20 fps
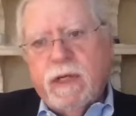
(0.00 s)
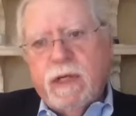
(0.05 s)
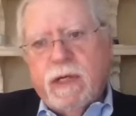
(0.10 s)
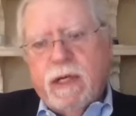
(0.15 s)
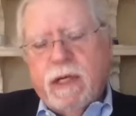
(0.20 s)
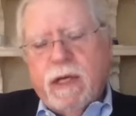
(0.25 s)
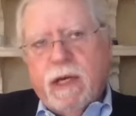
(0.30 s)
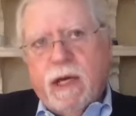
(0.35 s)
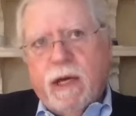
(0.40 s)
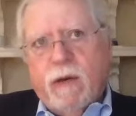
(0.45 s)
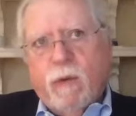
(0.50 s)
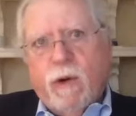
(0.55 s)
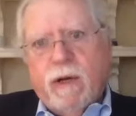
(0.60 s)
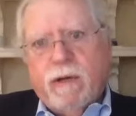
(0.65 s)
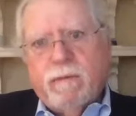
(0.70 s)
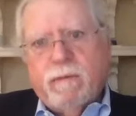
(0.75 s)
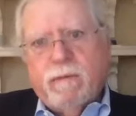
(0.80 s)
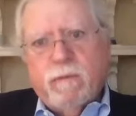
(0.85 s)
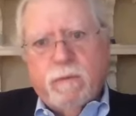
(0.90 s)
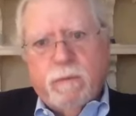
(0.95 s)
uh,
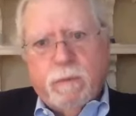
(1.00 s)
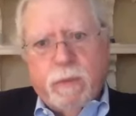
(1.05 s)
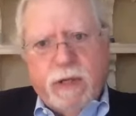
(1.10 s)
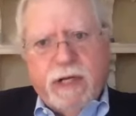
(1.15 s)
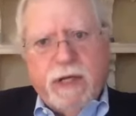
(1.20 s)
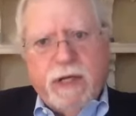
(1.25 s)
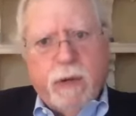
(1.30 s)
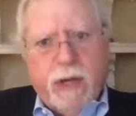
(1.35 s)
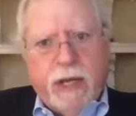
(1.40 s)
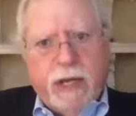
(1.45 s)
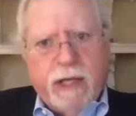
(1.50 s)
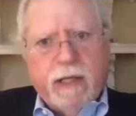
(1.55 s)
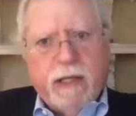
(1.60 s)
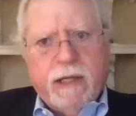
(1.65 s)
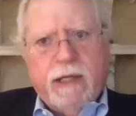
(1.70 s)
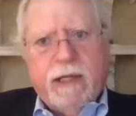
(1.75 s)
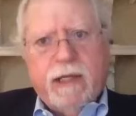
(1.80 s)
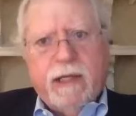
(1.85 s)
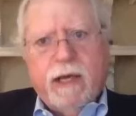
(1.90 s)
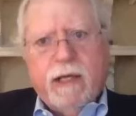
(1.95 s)
one pretty
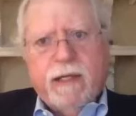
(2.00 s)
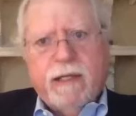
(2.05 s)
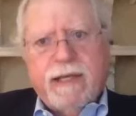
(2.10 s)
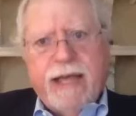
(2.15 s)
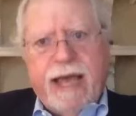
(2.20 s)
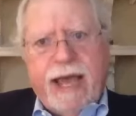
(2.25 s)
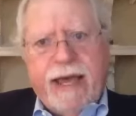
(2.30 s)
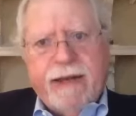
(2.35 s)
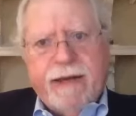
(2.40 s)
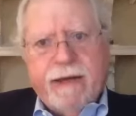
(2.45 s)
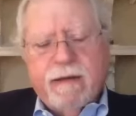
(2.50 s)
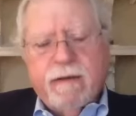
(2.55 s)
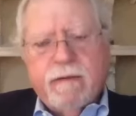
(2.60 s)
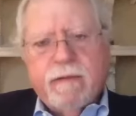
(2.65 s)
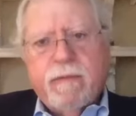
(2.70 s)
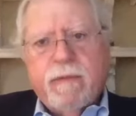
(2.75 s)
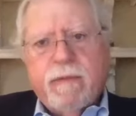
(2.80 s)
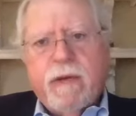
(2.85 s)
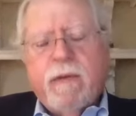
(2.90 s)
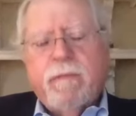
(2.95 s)
quickly on data,
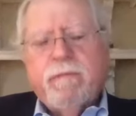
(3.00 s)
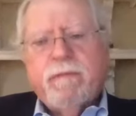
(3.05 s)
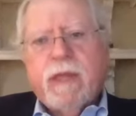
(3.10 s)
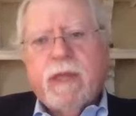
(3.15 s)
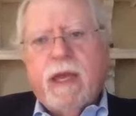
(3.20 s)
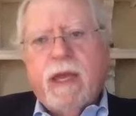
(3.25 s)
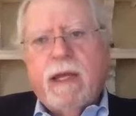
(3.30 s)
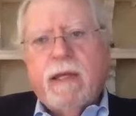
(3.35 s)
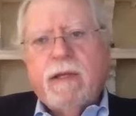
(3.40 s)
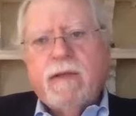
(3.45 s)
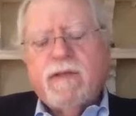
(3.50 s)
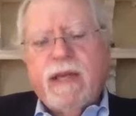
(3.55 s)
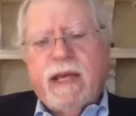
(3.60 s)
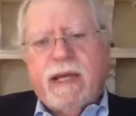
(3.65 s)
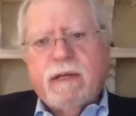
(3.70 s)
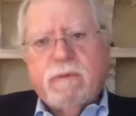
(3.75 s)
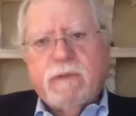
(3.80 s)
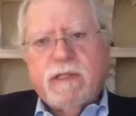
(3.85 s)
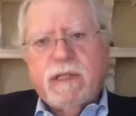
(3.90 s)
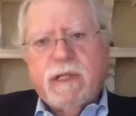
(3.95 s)
and the
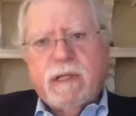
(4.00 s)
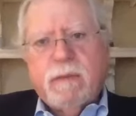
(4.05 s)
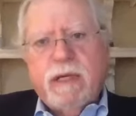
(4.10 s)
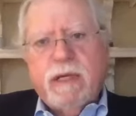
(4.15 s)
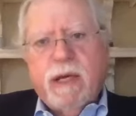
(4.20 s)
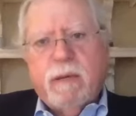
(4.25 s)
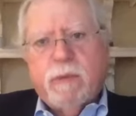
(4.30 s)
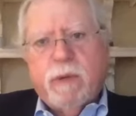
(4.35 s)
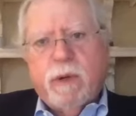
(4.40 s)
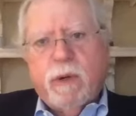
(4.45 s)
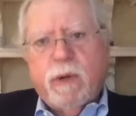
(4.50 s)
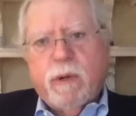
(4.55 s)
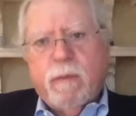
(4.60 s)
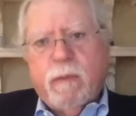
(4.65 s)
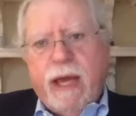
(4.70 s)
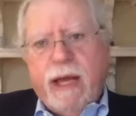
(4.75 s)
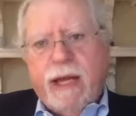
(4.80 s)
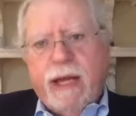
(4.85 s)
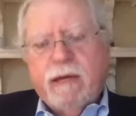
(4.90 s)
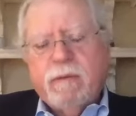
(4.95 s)
second was going to be on
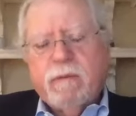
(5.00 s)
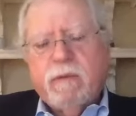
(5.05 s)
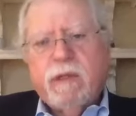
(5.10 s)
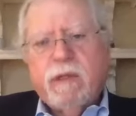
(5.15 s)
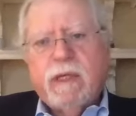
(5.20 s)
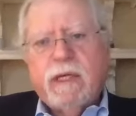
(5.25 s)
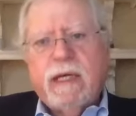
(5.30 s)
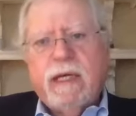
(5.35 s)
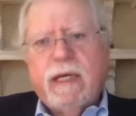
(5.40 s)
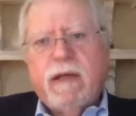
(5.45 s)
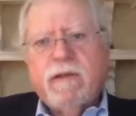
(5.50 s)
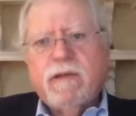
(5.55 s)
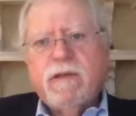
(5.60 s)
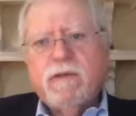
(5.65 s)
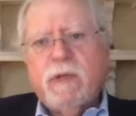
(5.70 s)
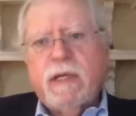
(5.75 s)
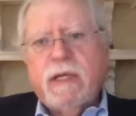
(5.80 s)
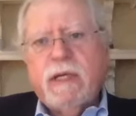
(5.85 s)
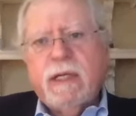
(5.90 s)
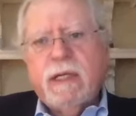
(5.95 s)
programmatic. And we're looking at others
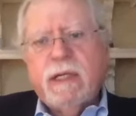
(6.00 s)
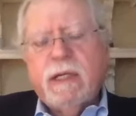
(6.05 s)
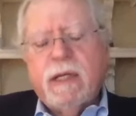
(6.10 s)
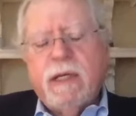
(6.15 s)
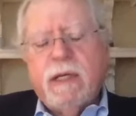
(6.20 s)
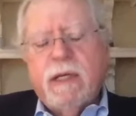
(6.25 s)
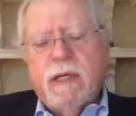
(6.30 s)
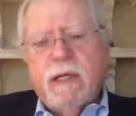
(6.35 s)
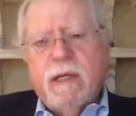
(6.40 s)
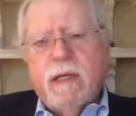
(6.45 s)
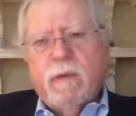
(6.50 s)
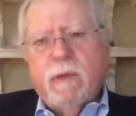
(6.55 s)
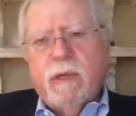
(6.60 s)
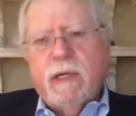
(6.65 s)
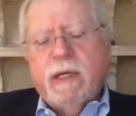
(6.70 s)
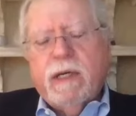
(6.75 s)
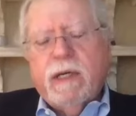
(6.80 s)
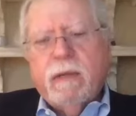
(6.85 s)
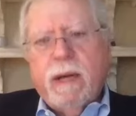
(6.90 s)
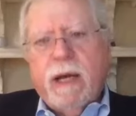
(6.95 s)
we can we
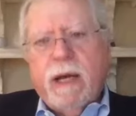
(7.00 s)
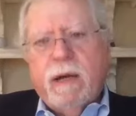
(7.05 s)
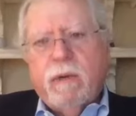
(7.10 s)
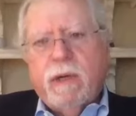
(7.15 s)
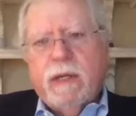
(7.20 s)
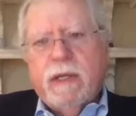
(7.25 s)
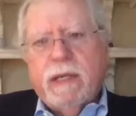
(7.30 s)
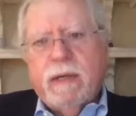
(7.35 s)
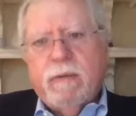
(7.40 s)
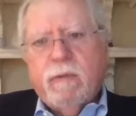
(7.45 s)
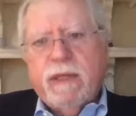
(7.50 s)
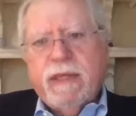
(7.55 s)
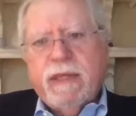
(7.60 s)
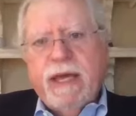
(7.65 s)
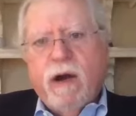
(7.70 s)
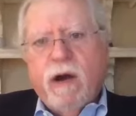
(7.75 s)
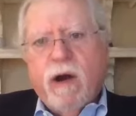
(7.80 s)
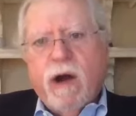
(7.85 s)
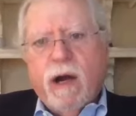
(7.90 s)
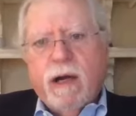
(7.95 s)
can come out with. And what they
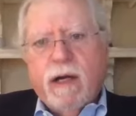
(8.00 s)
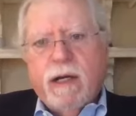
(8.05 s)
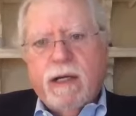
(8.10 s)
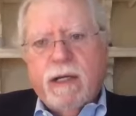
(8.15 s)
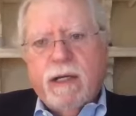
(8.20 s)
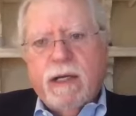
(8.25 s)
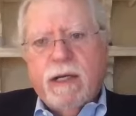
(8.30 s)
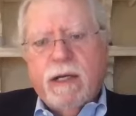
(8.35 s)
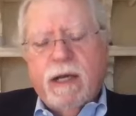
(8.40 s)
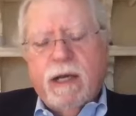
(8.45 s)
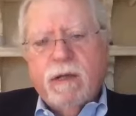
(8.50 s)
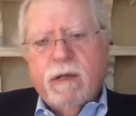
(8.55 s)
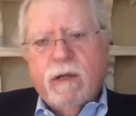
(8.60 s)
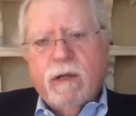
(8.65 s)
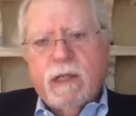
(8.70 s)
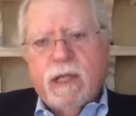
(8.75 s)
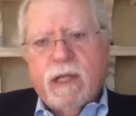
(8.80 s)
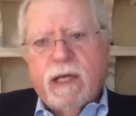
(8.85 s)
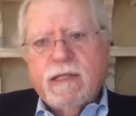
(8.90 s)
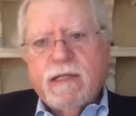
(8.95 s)
are, eh, eh,
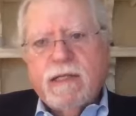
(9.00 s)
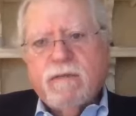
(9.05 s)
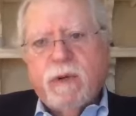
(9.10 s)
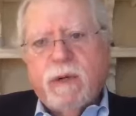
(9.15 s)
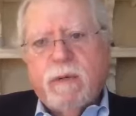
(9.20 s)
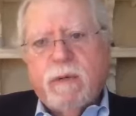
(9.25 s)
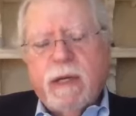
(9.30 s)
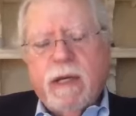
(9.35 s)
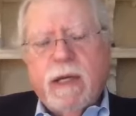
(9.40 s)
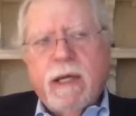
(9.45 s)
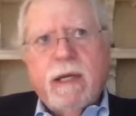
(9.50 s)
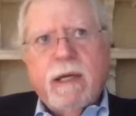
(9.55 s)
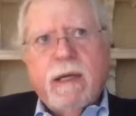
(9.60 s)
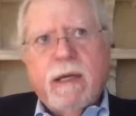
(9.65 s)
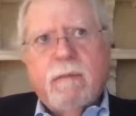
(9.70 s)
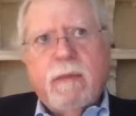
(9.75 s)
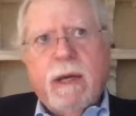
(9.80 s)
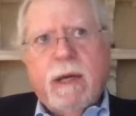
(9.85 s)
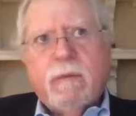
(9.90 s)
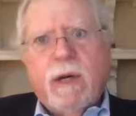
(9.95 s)
along the lines of what
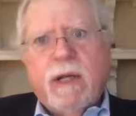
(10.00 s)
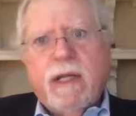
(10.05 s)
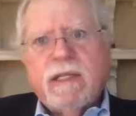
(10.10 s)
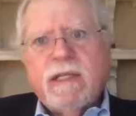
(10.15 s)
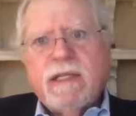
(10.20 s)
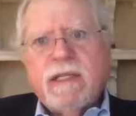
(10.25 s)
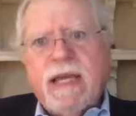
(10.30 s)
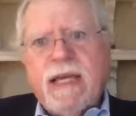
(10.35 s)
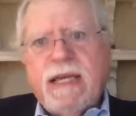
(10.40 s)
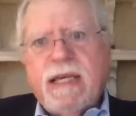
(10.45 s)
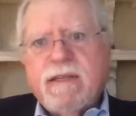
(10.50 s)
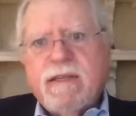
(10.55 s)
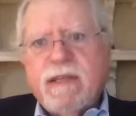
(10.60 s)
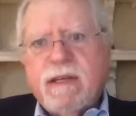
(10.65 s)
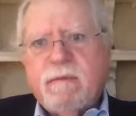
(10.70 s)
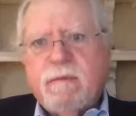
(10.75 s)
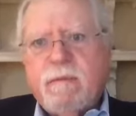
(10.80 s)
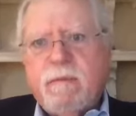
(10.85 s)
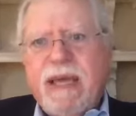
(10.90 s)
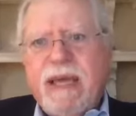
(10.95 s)
Manuel is saying, is
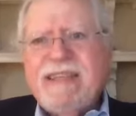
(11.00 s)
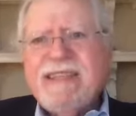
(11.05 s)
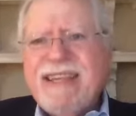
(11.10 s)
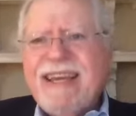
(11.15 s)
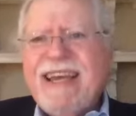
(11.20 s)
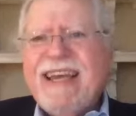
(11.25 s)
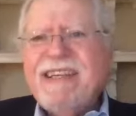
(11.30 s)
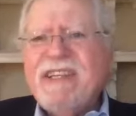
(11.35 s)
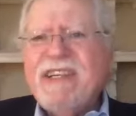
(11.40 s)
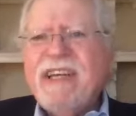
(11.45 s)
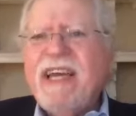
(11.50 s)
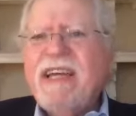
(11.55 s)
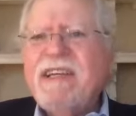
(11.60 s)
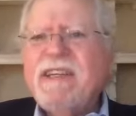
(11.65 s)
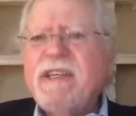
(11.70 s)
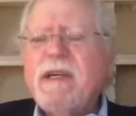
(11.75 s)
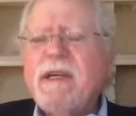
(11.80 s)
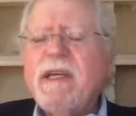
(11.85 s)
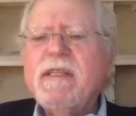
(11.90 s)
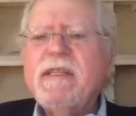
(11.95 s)
the basic
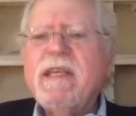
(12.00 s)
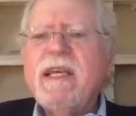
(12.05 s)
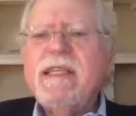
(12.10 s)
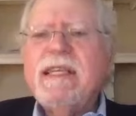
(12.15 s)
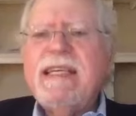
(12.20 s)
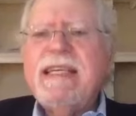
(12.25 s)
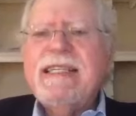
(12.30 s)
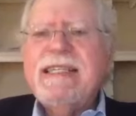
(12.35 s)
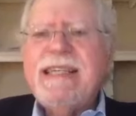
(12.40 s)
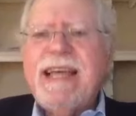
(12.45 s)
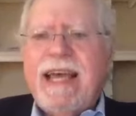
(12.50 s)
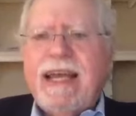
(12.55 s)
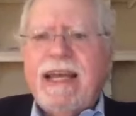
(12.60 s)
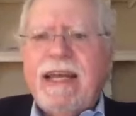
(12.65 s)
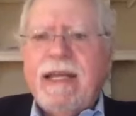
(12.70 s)
education. Because as he said,